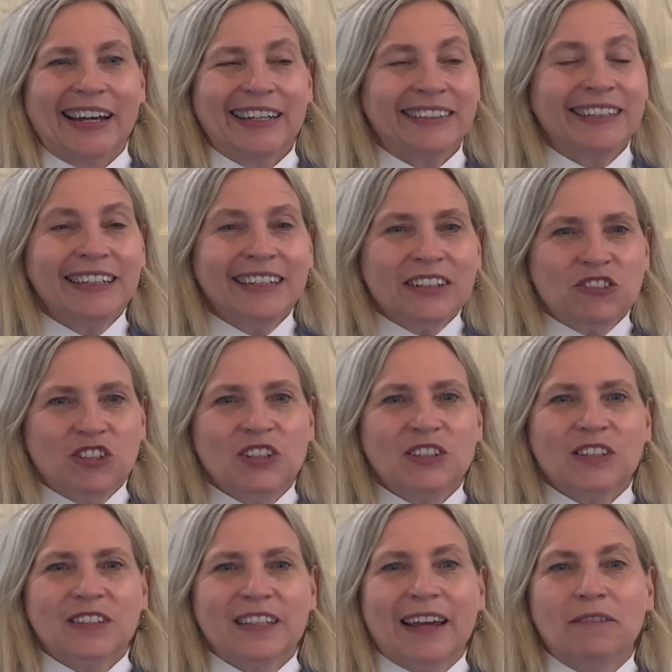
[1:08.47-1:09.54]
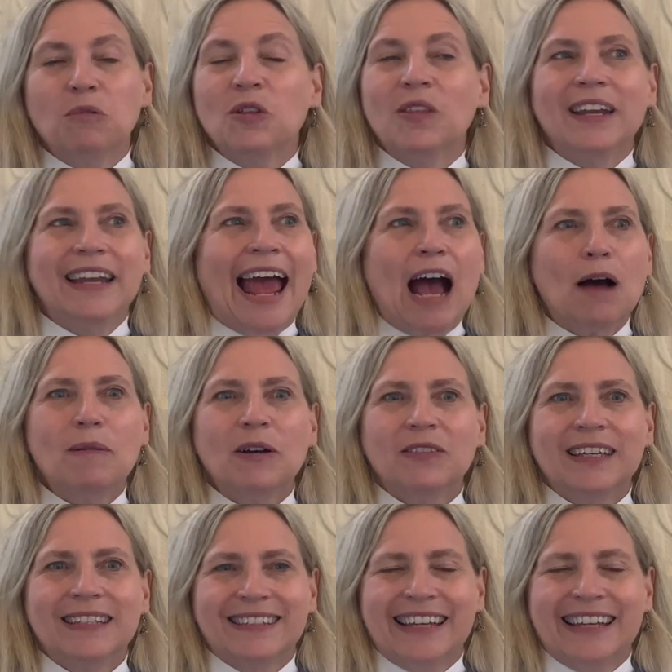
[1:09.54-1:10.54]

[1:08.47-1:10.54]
And Jesus said, "Well, then how about this?